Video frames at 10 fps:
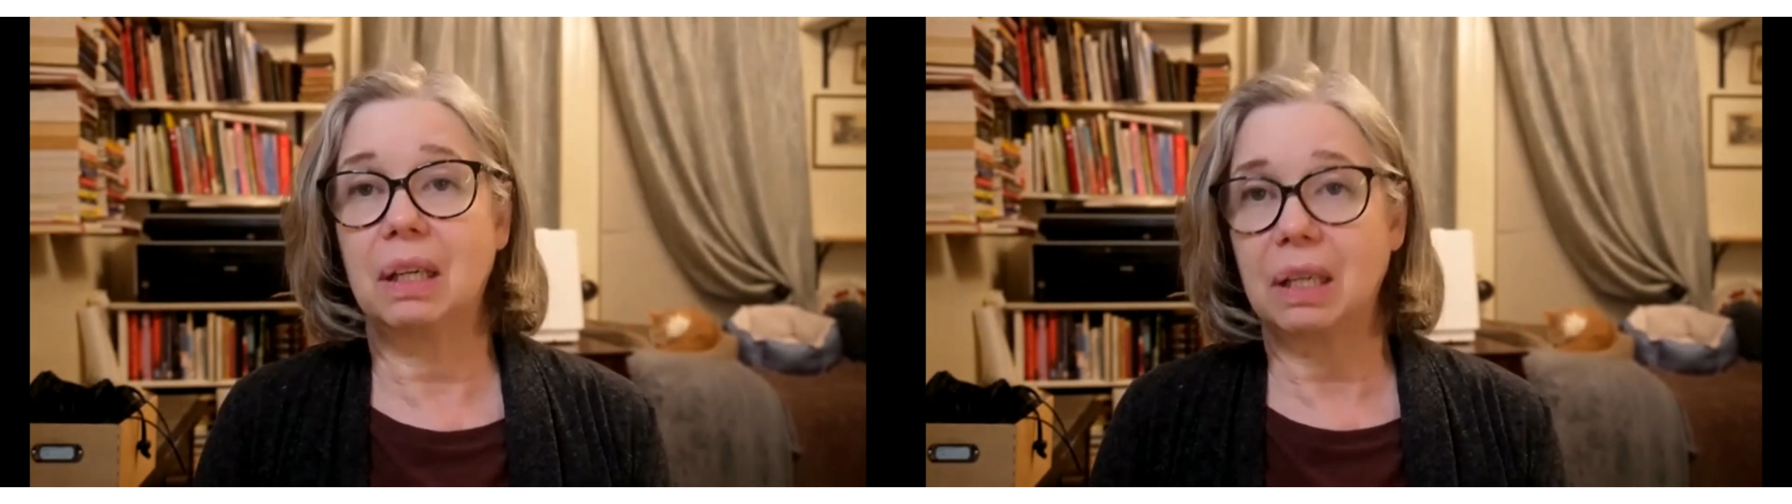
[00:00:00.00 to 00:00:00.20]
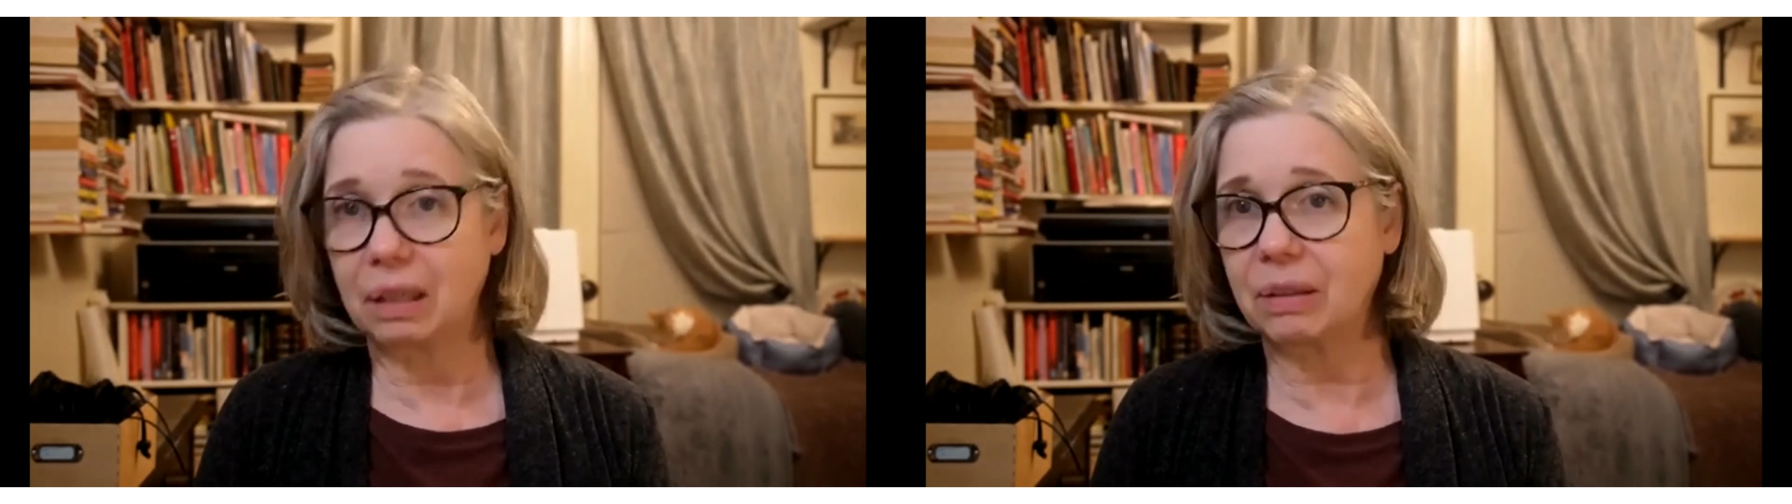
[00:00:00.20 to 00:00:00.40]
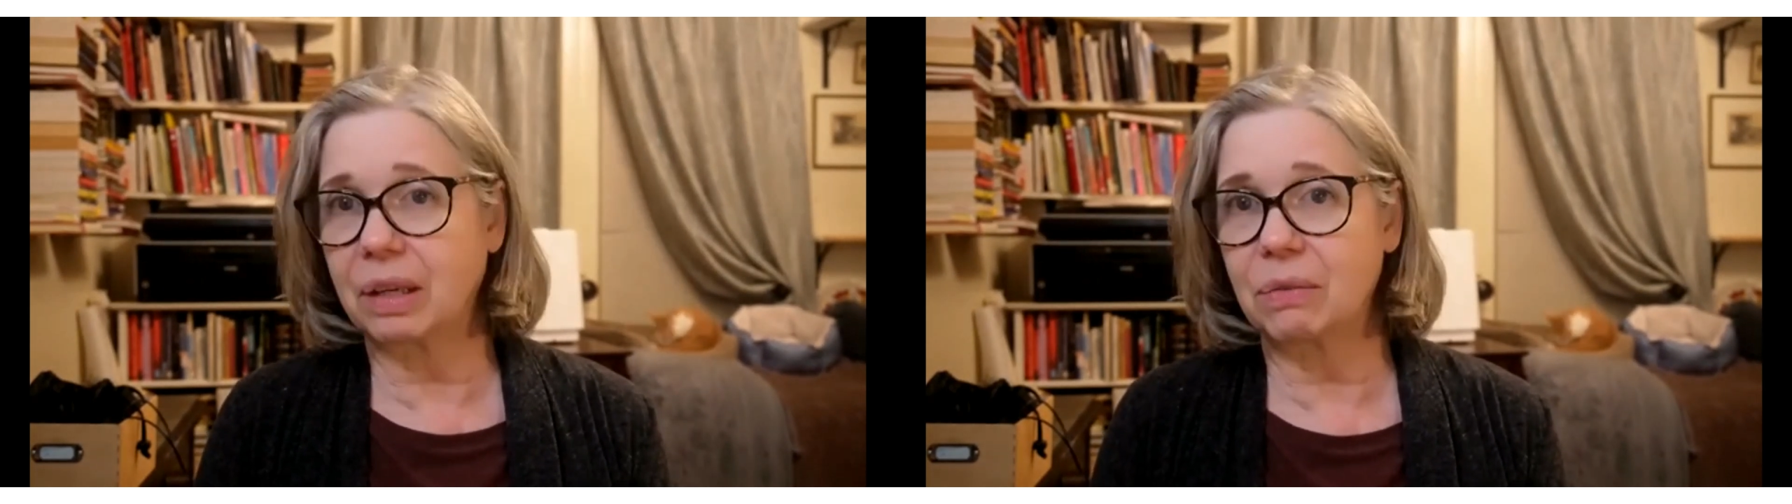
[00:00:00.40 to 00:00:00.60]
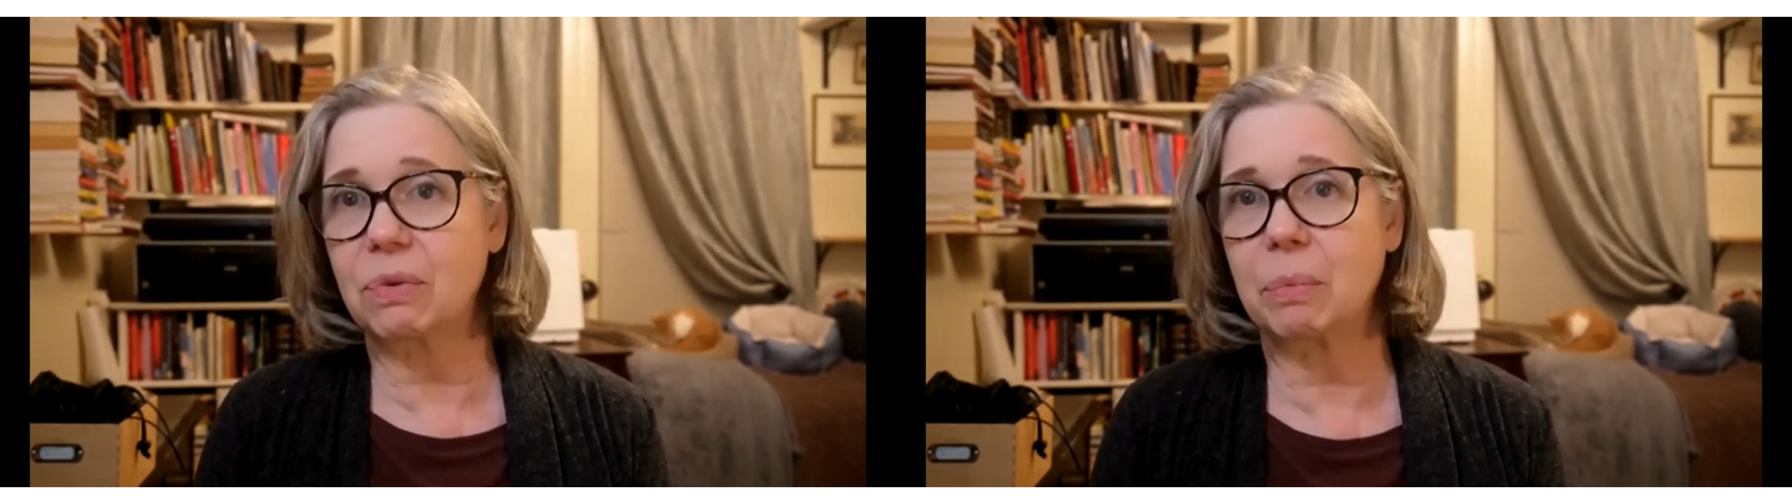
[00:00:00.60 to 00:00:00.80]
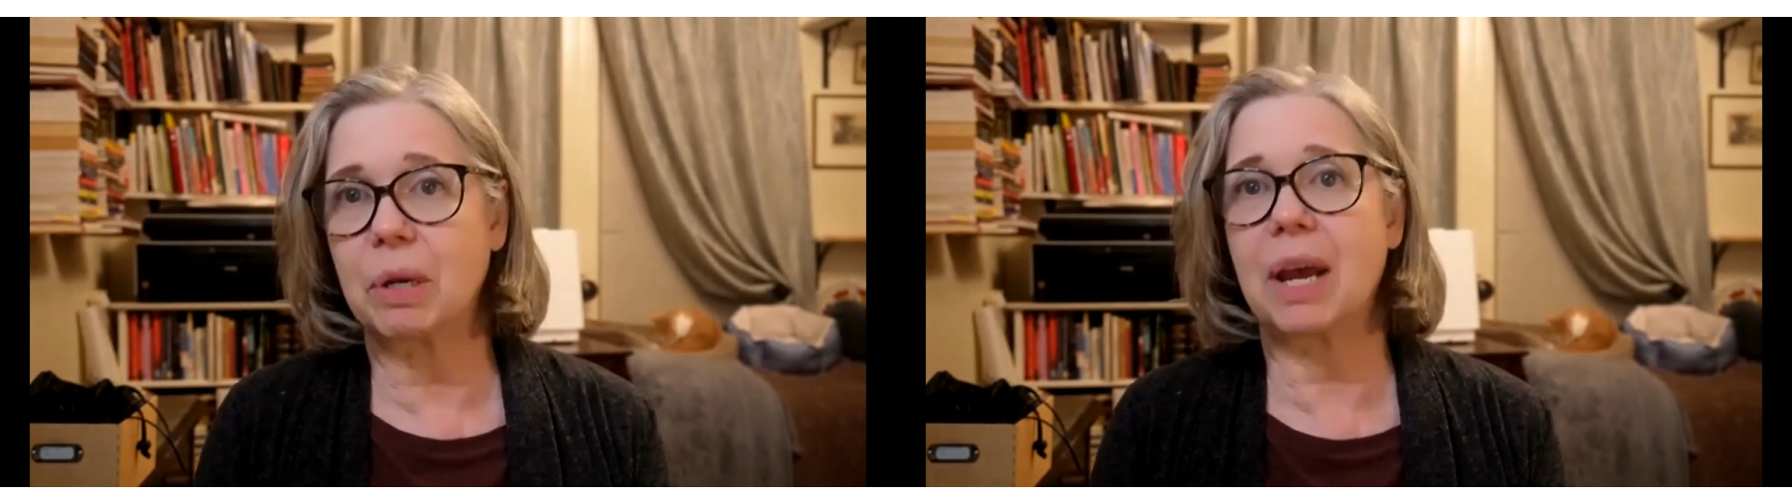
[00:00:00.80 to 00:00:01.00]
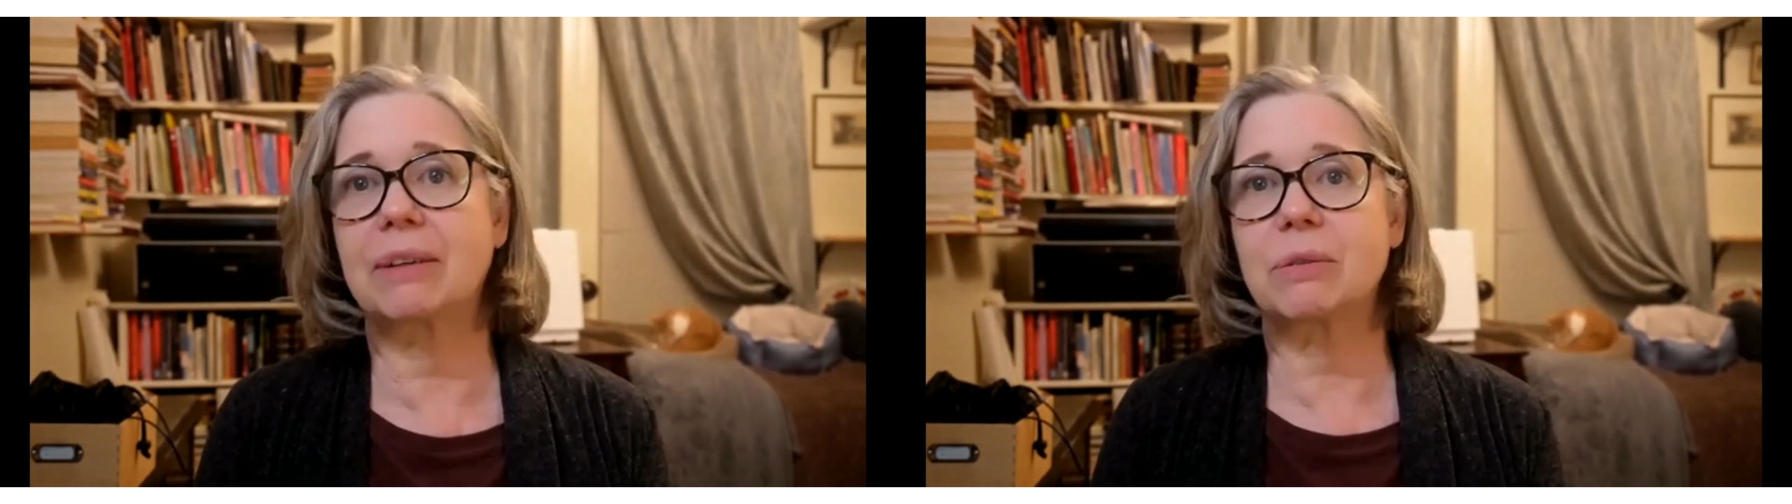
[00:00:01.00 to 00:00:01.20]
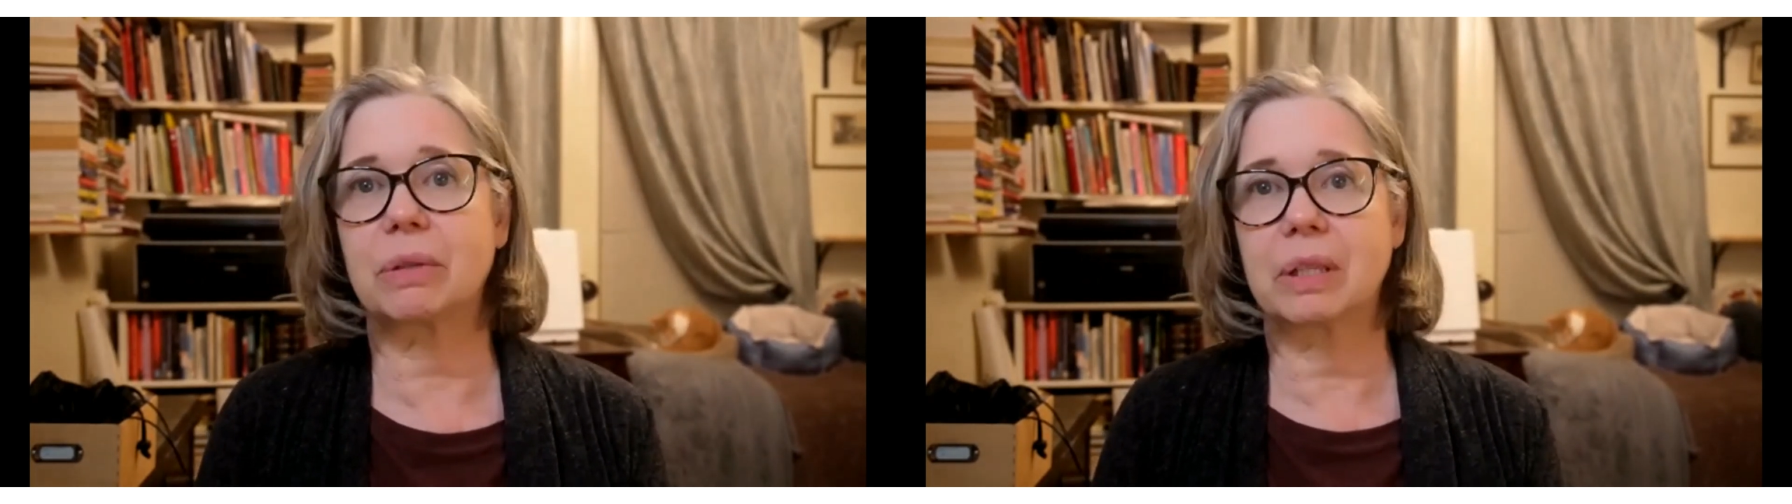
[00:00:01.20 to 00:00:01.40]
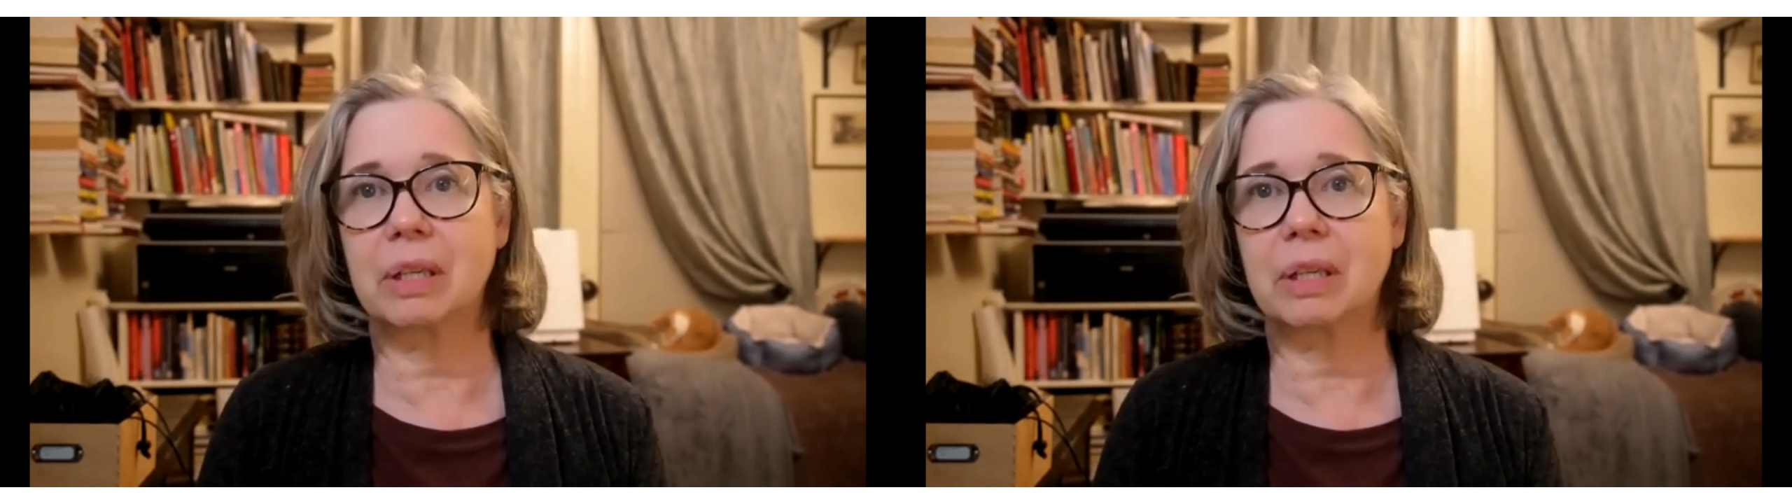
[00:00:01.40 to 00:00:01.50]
healing from an actual